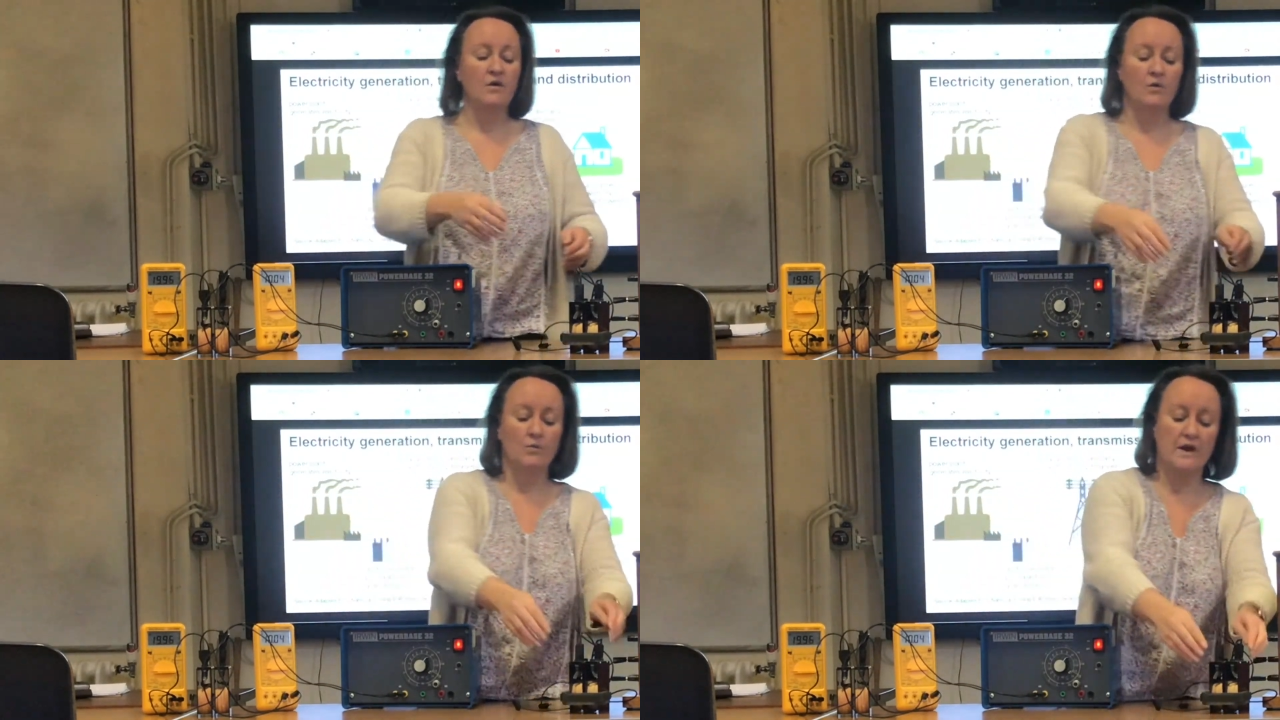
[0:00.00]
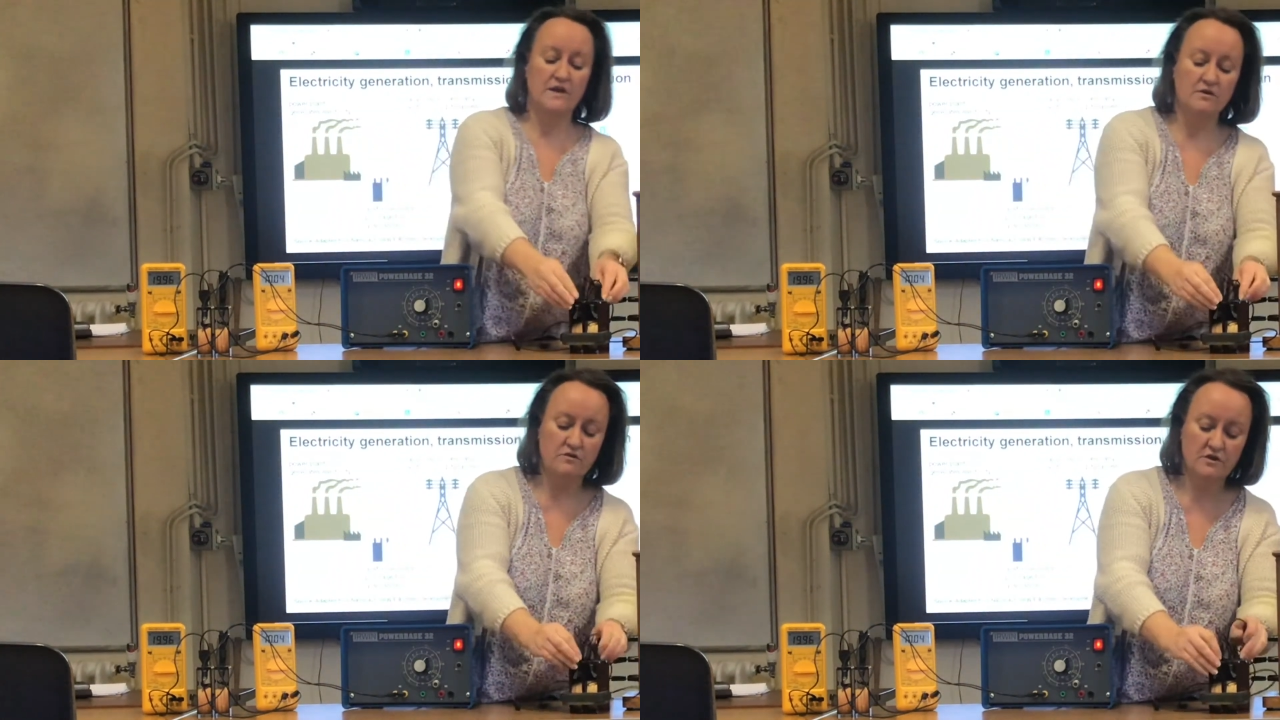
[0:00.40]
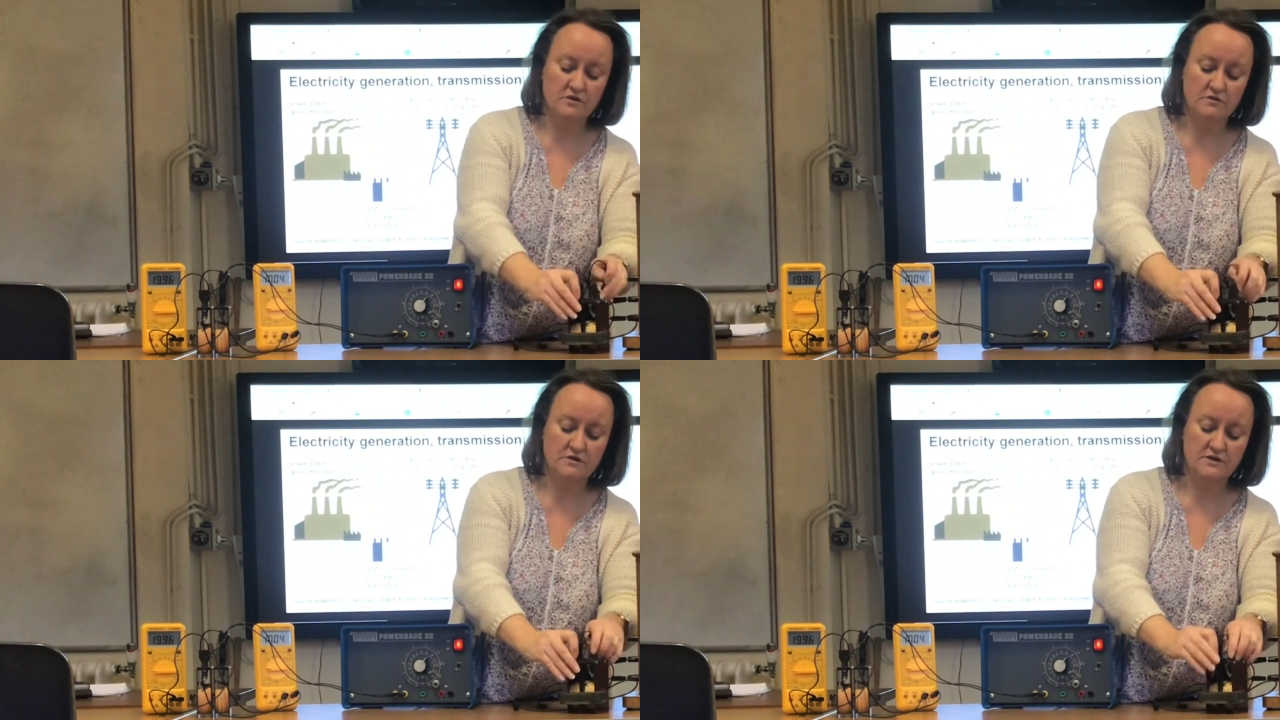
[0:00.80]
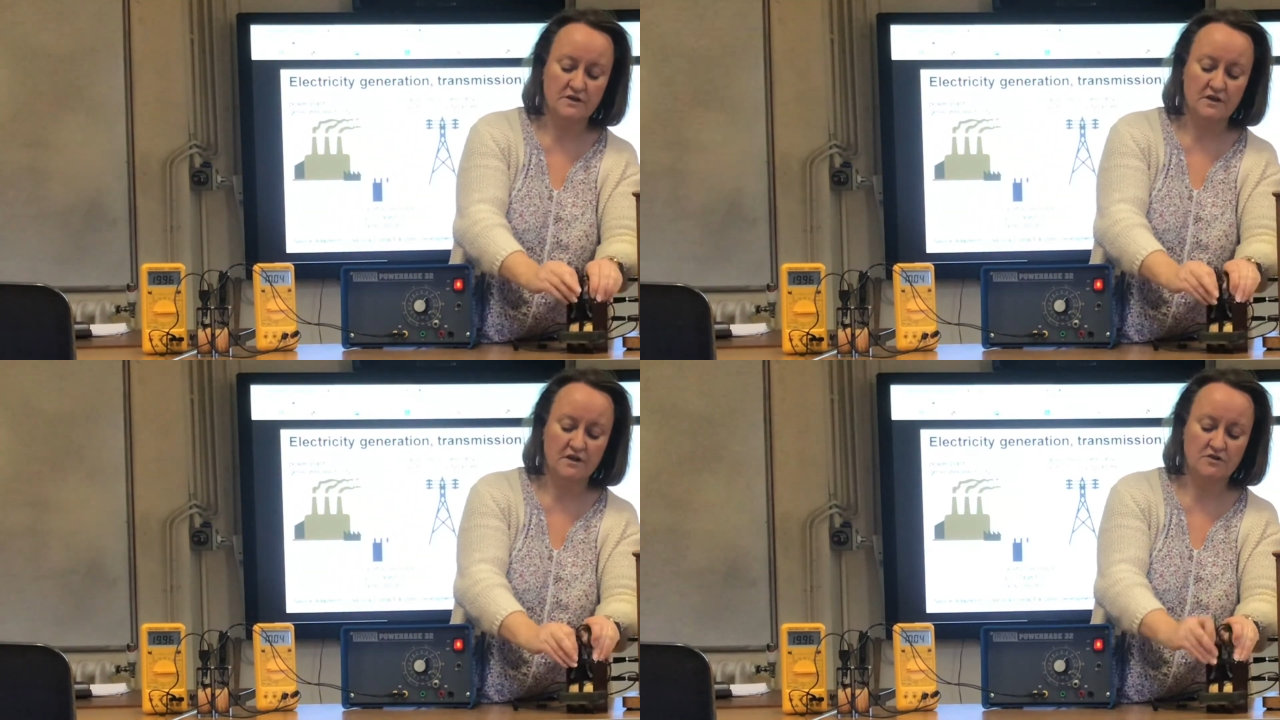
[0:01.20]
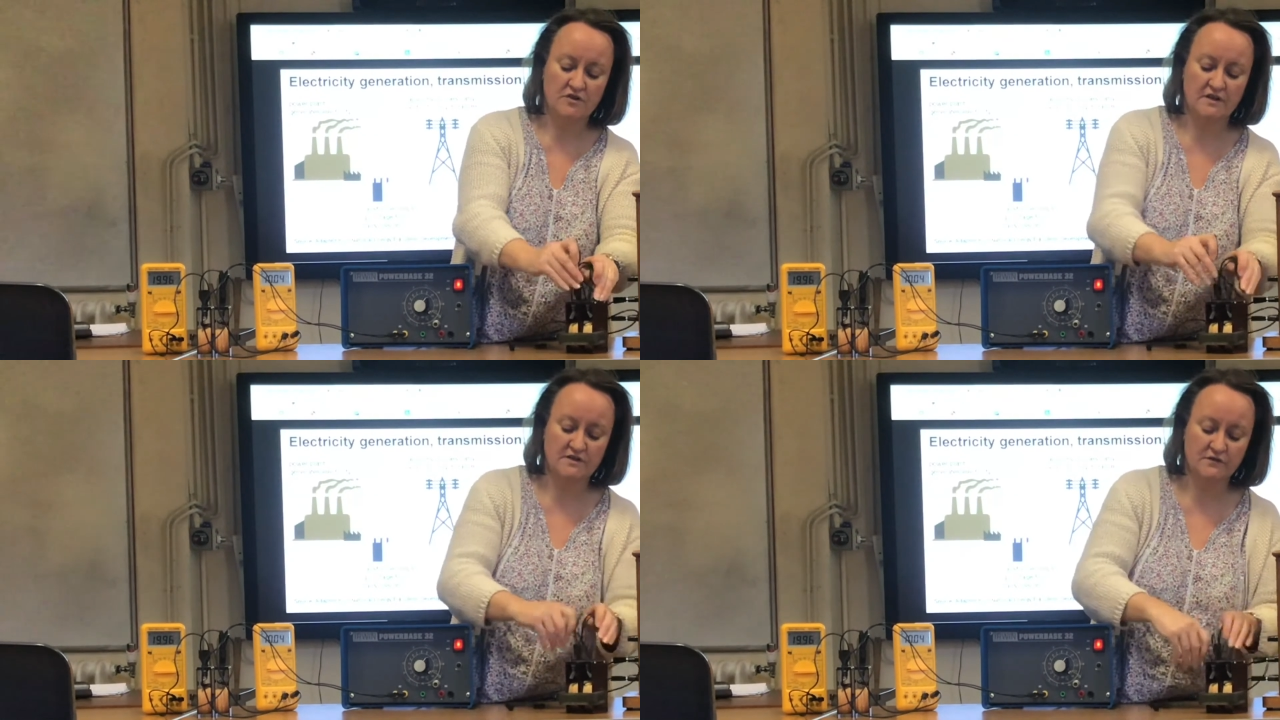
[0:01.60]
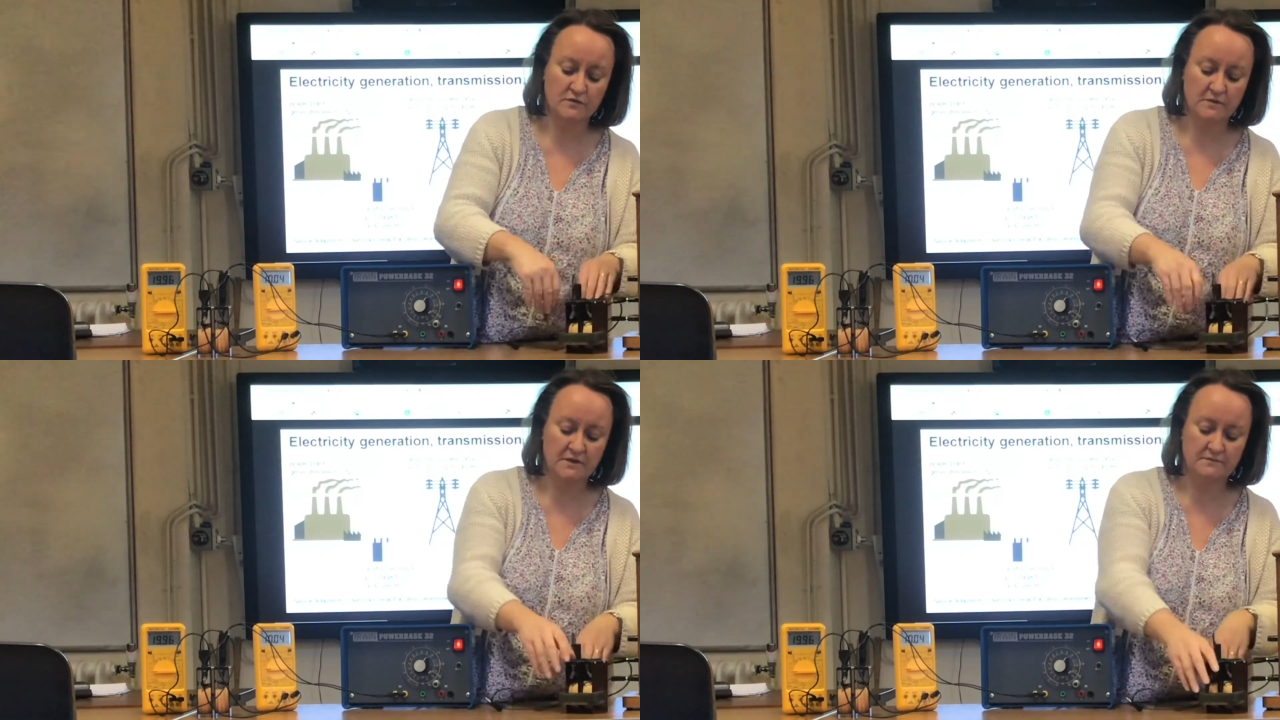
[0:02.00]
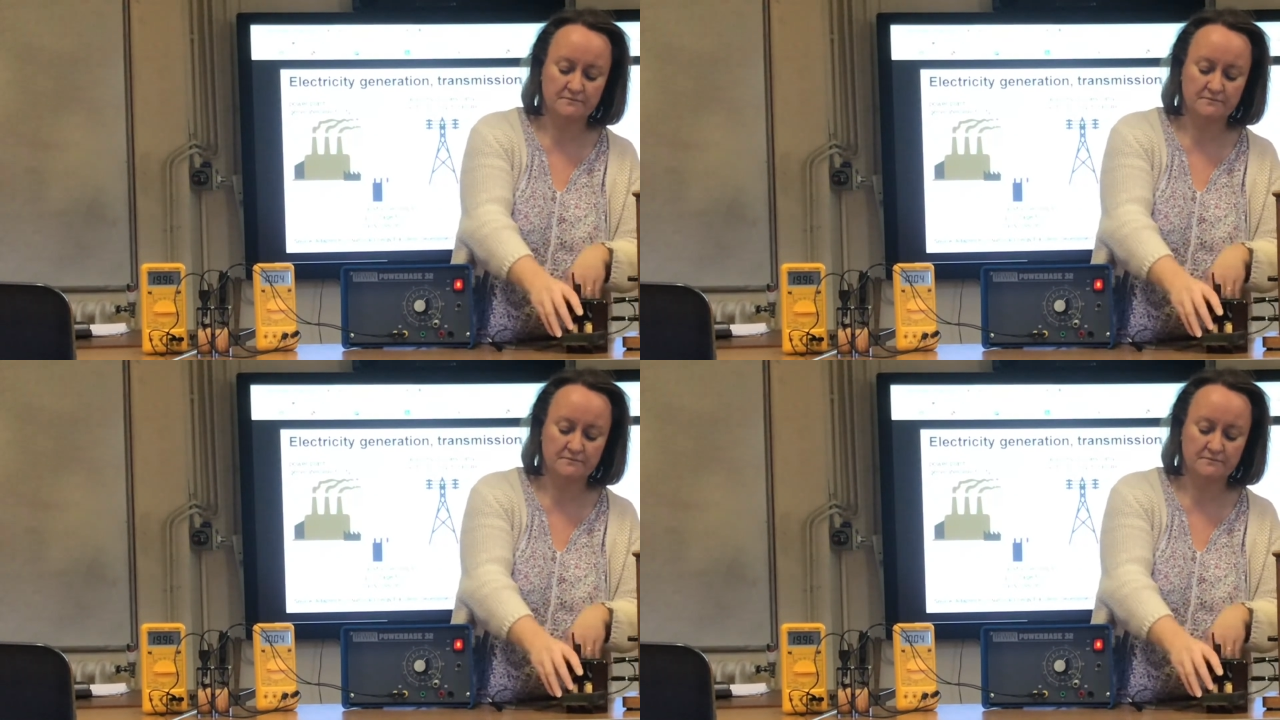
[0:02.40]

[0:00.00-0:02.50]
When you use a transformer,